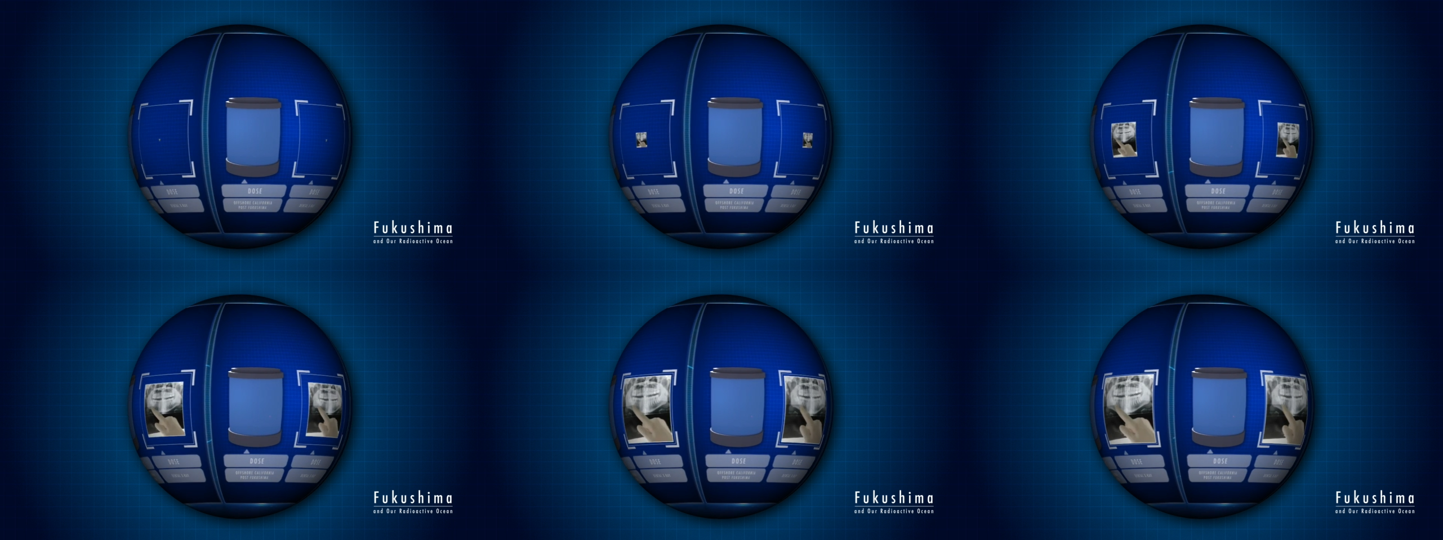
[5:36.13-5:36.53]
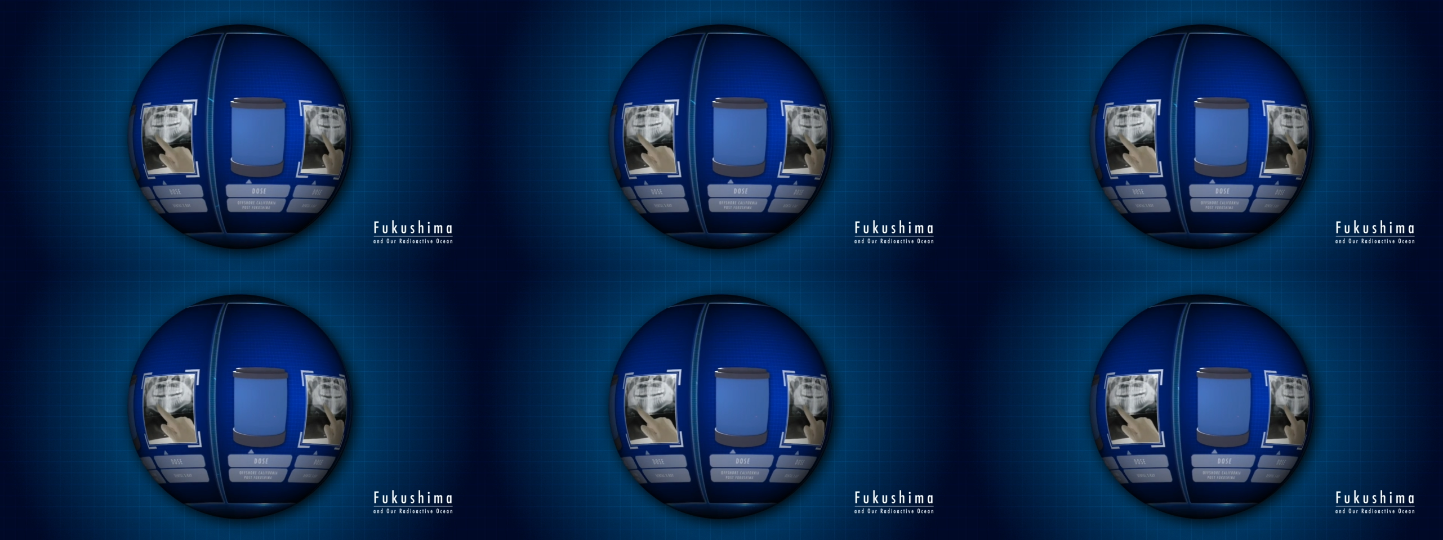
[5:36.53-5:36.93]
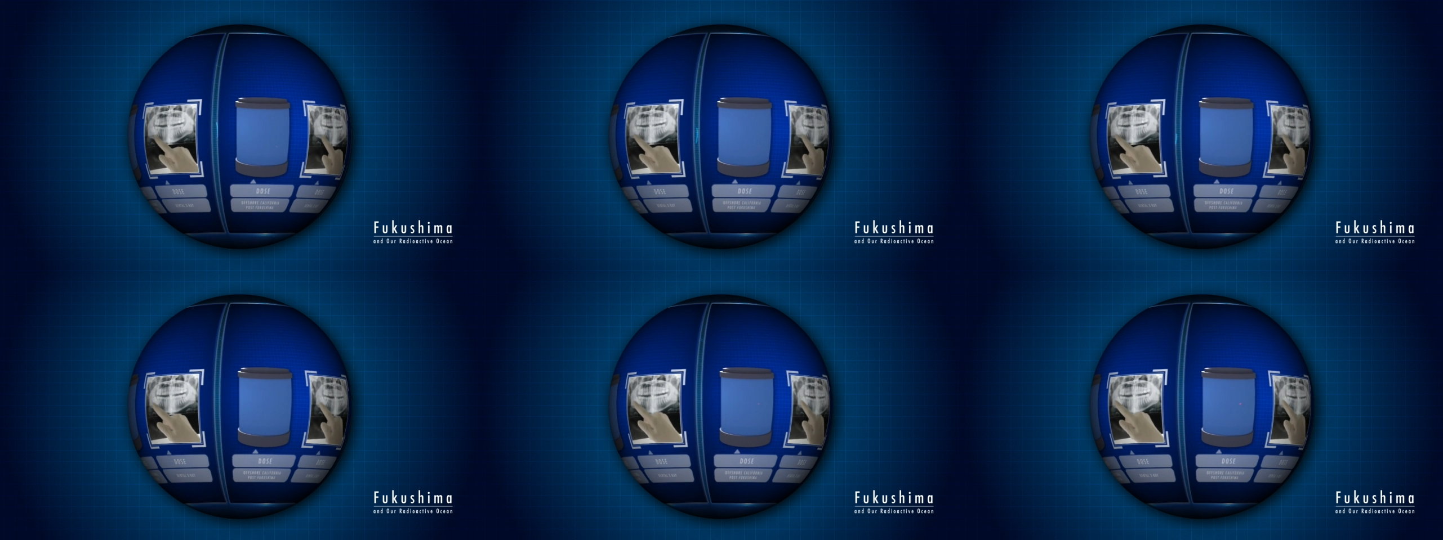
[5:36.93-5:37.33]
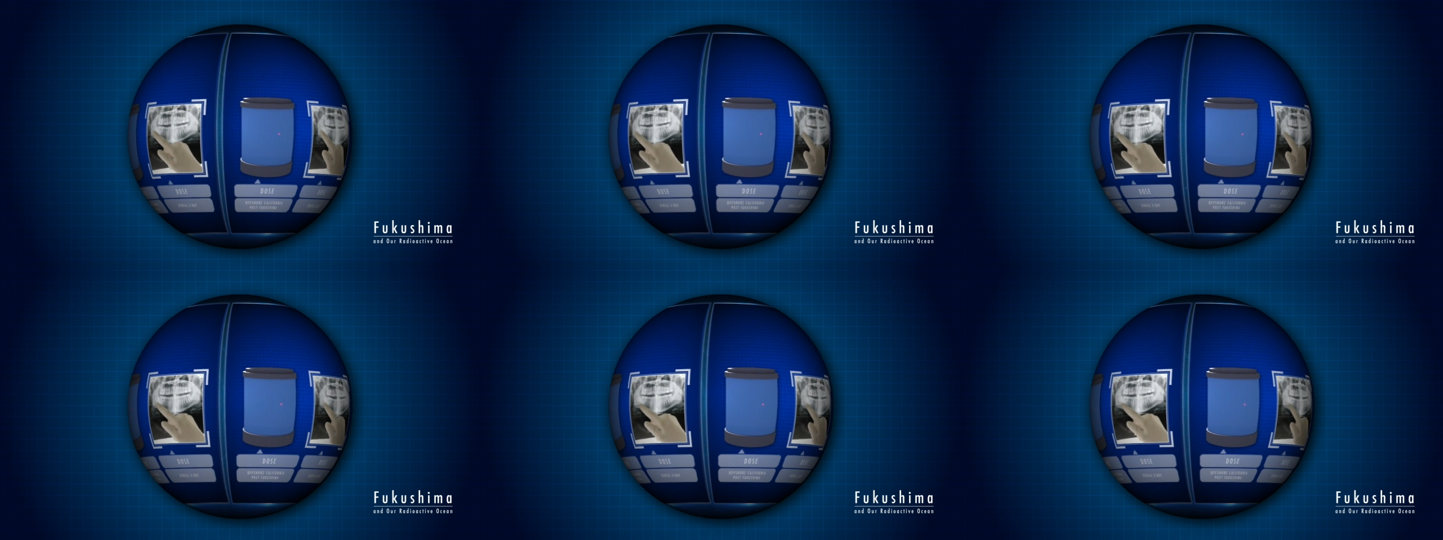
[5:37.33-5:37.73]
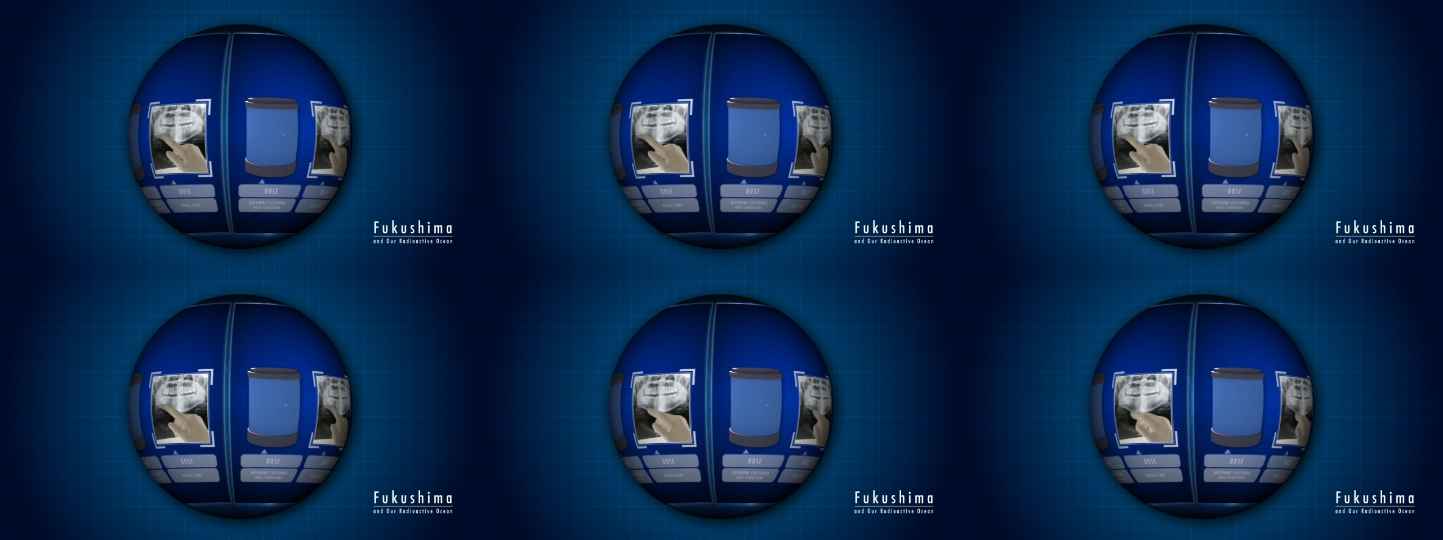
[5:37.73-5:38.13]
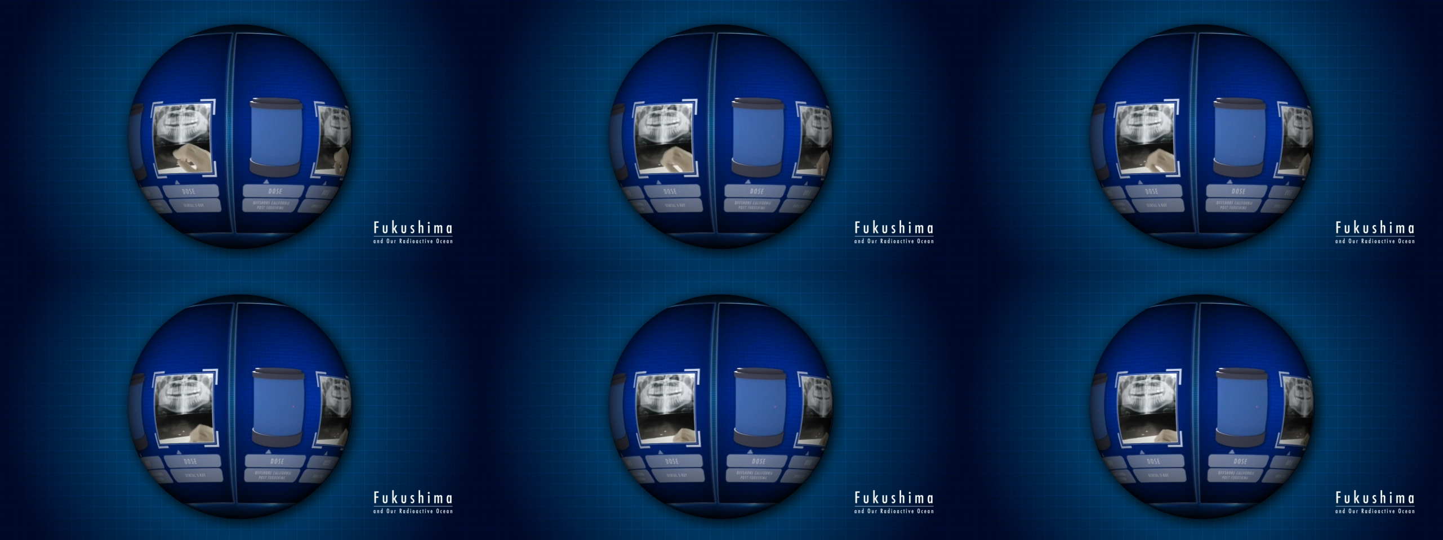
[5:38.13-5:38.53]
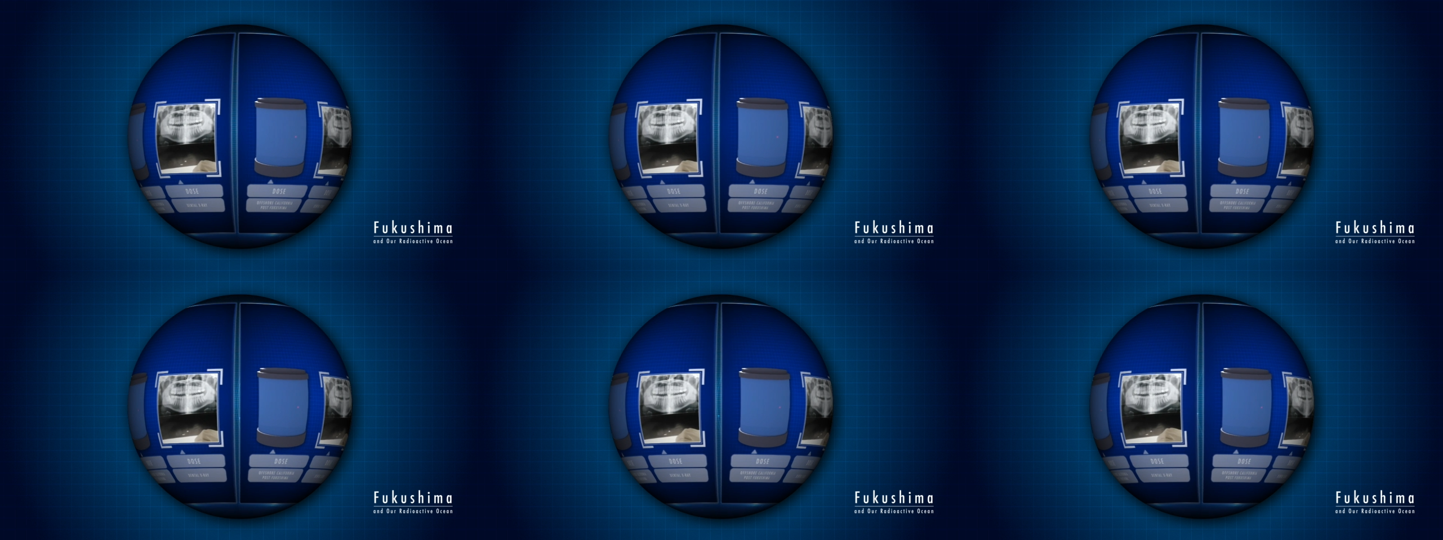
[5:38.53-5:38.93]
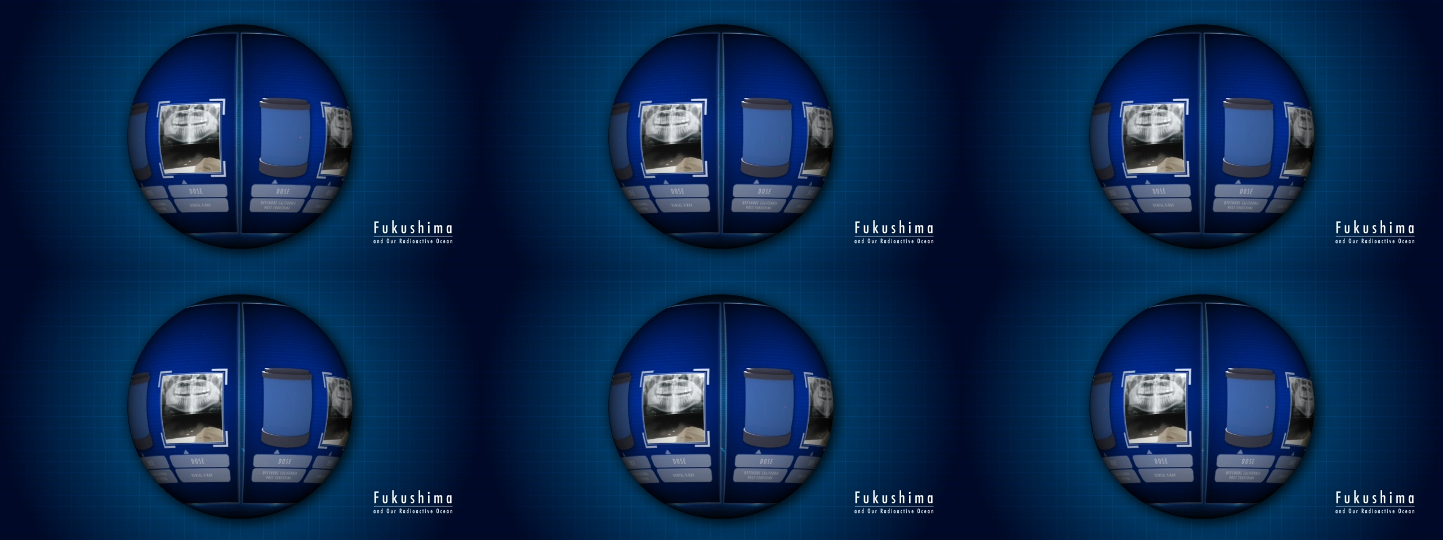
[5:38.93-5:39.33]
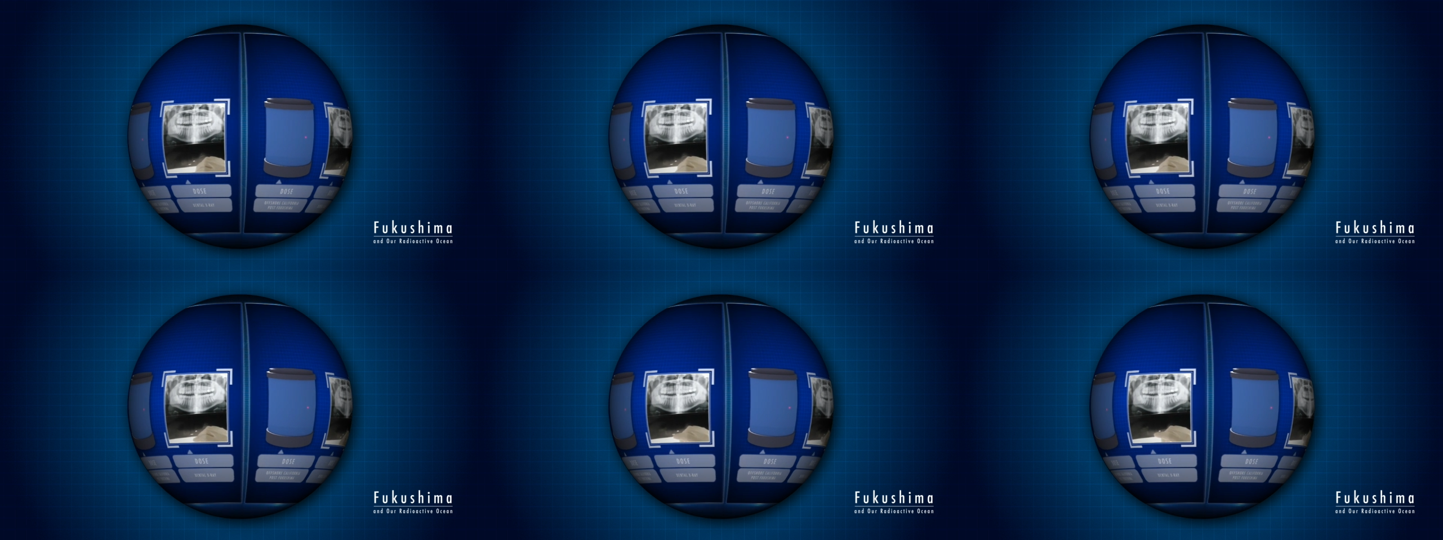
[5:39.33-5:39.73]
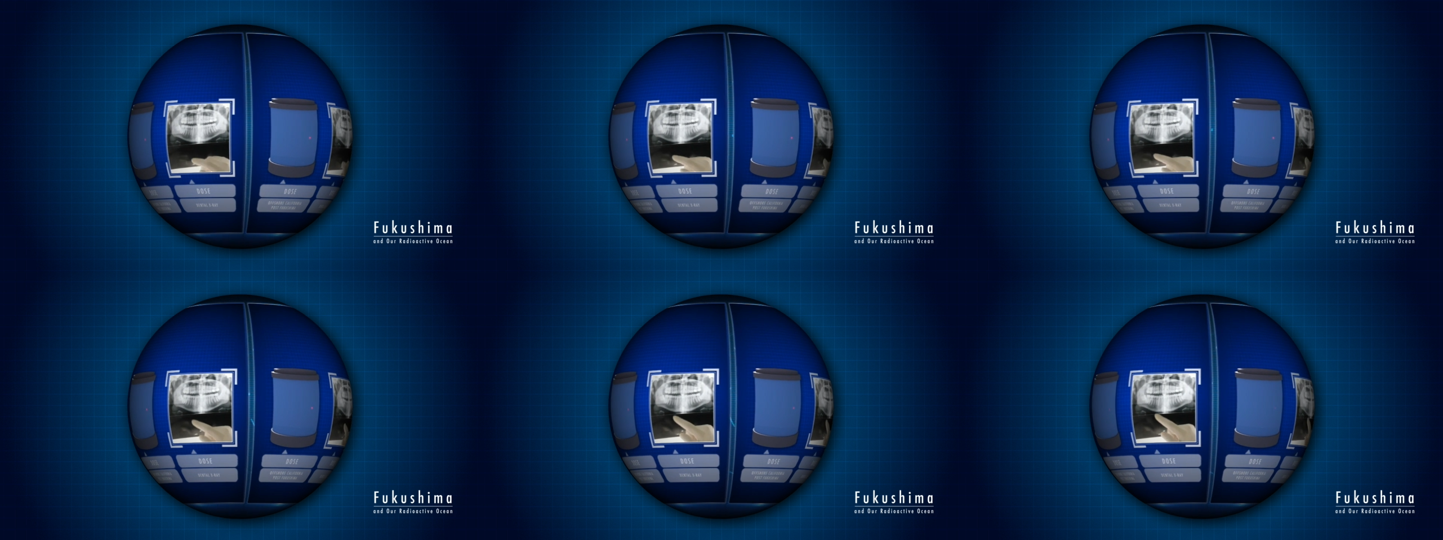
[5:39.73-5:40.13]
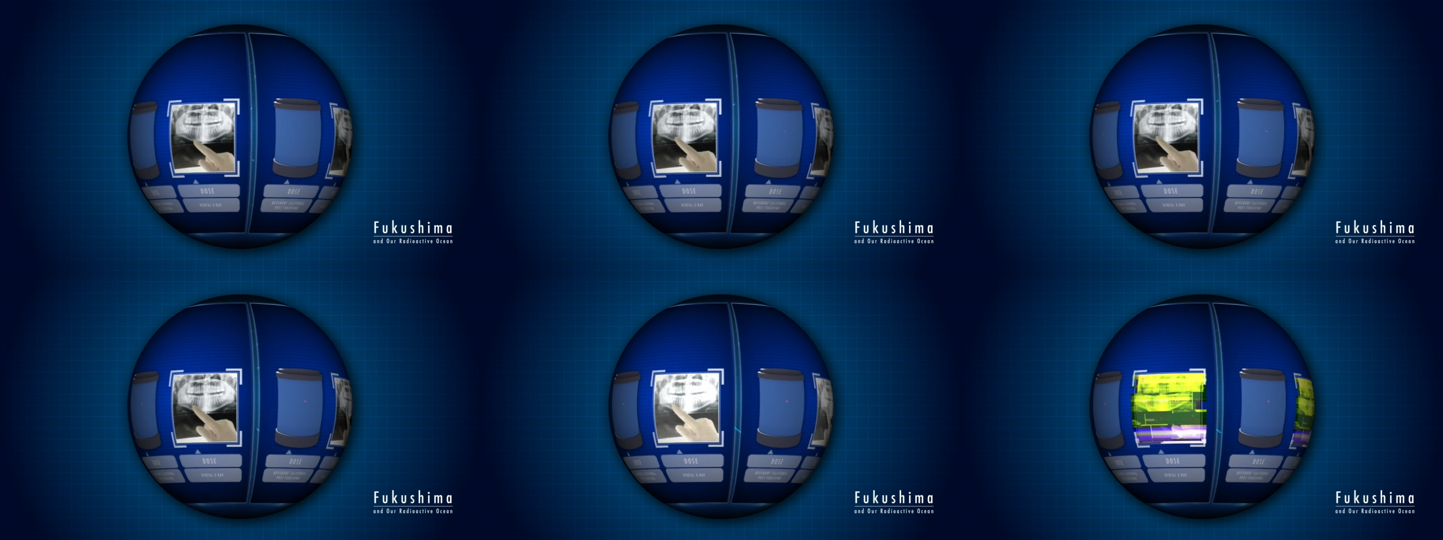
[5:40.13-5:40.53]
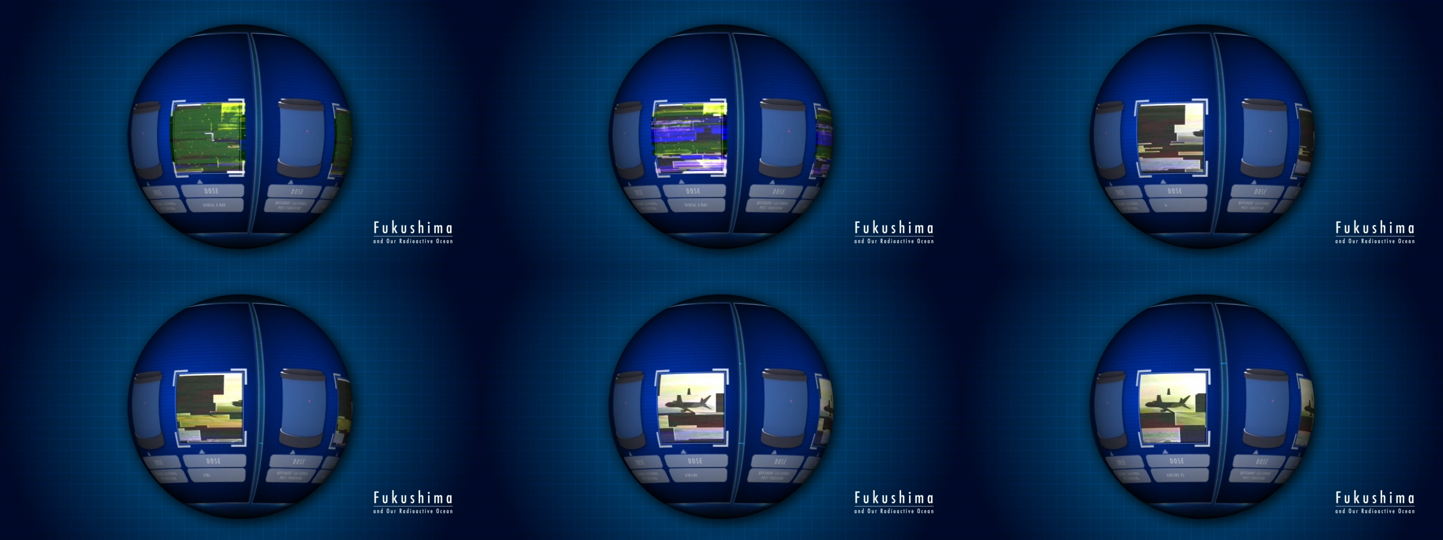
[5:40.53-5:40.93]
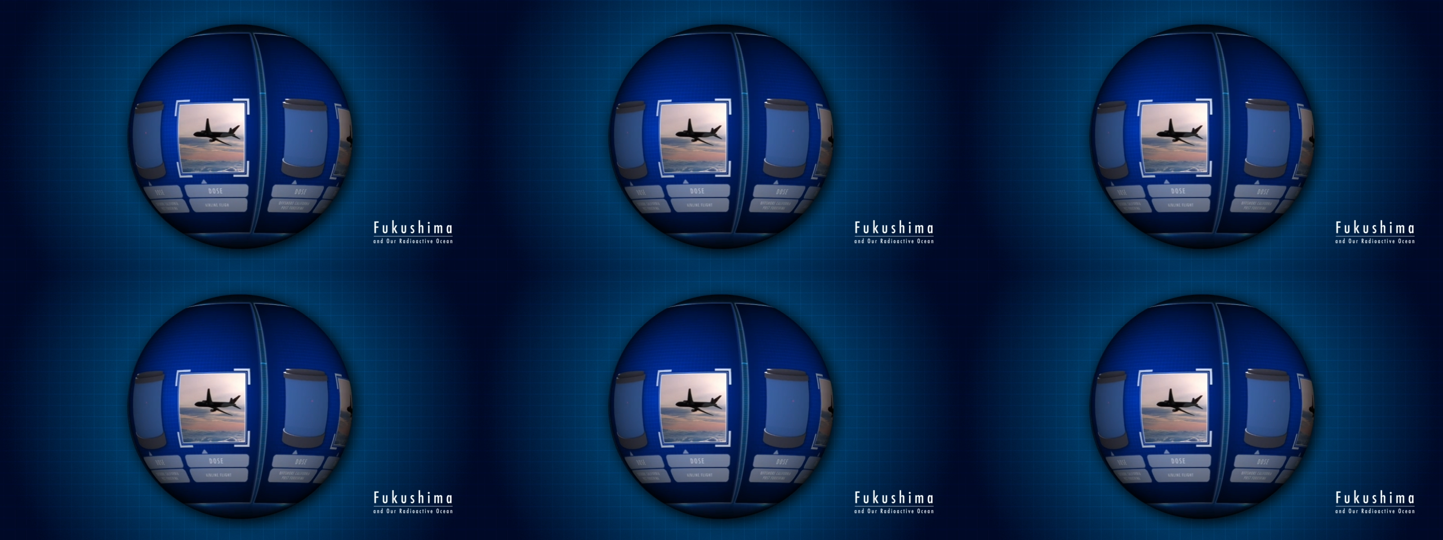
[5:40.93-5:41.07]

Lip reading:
(no speaker visible)